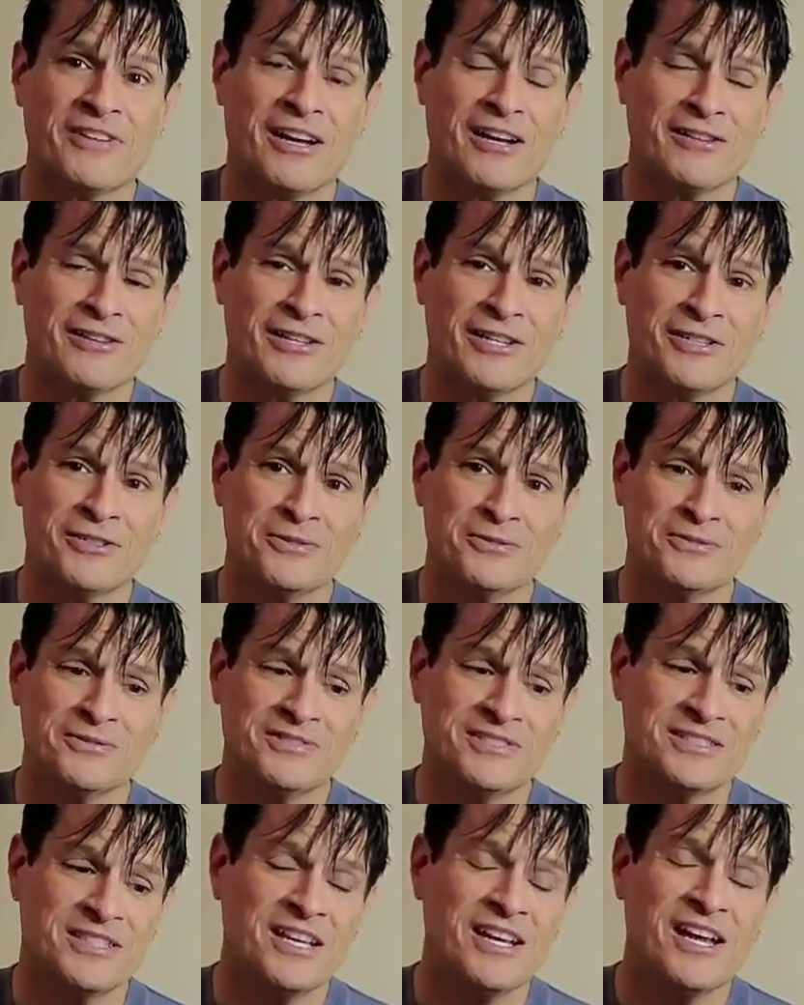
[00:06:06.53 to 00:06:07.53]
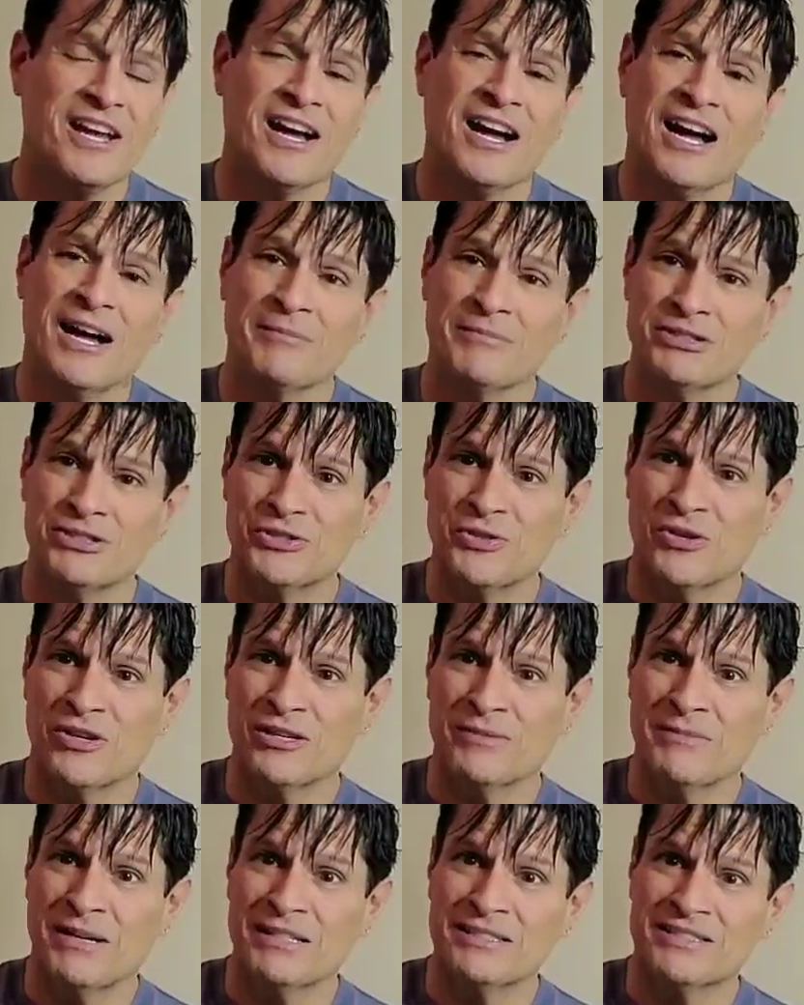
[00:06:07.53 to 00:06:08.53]
God knows I'm
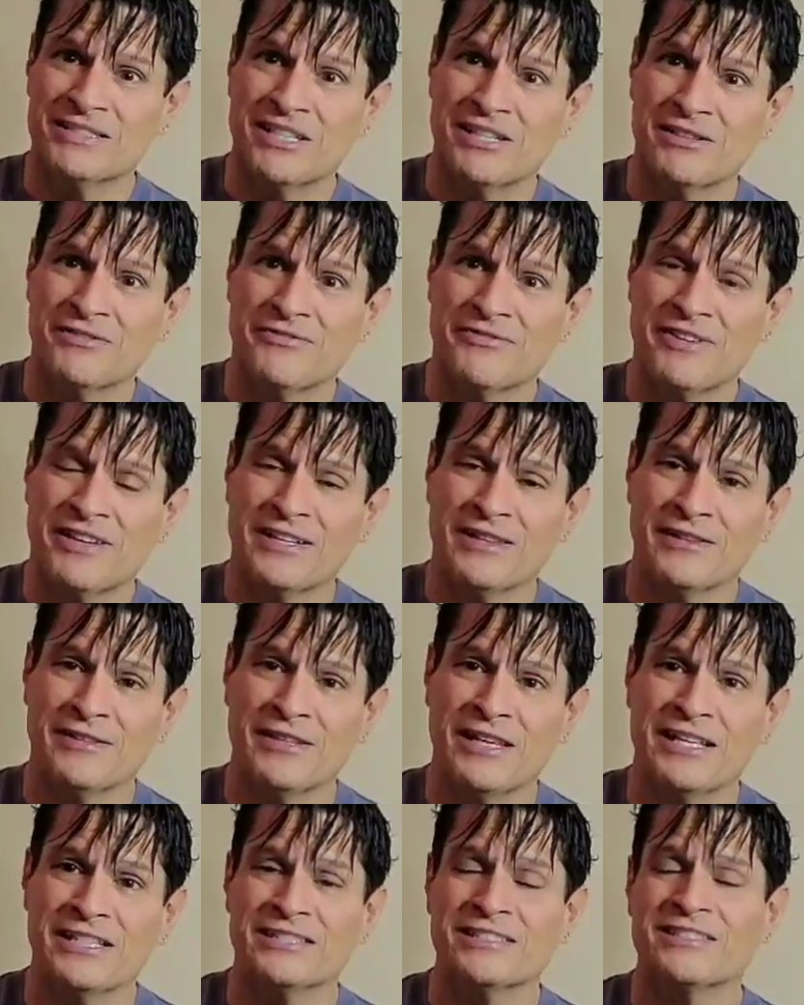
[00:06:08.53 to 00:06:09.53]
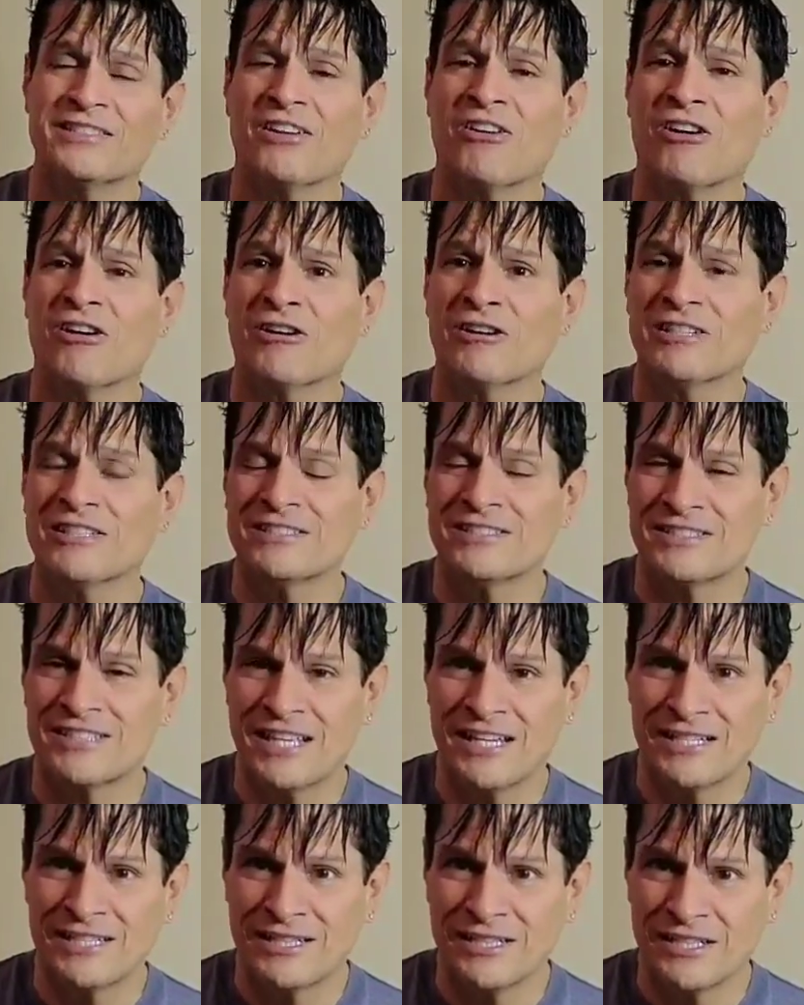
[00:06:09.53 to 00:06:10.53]
enjoying myself, and as hard as
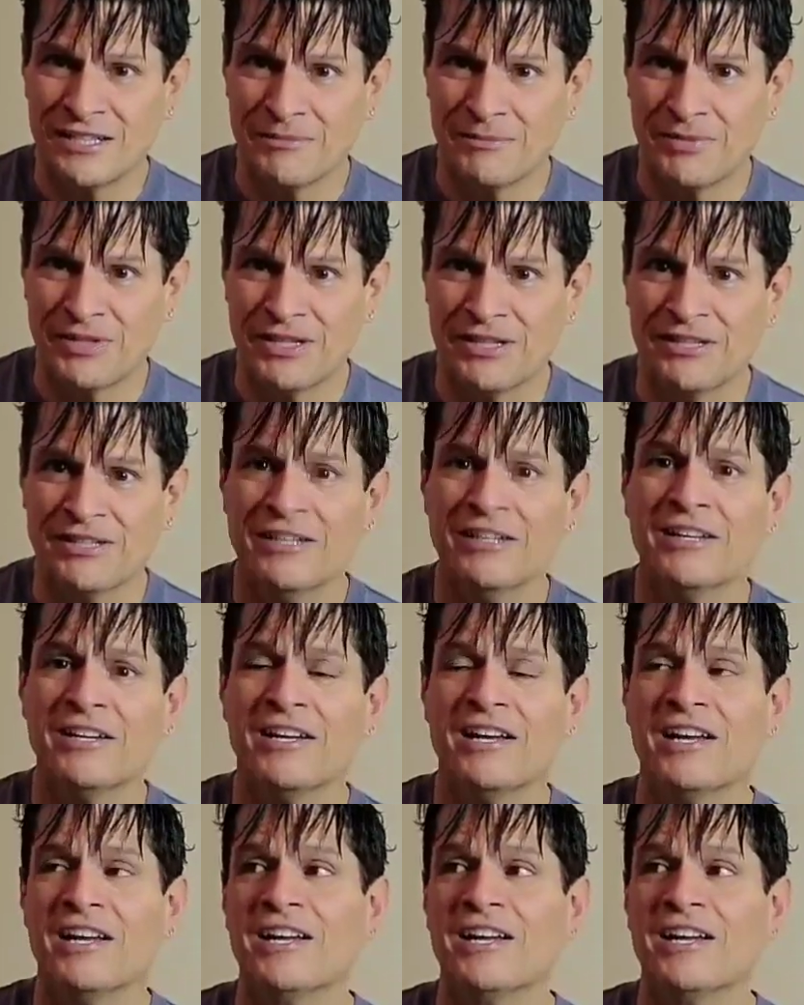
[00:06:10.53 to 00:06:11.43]
dating can be,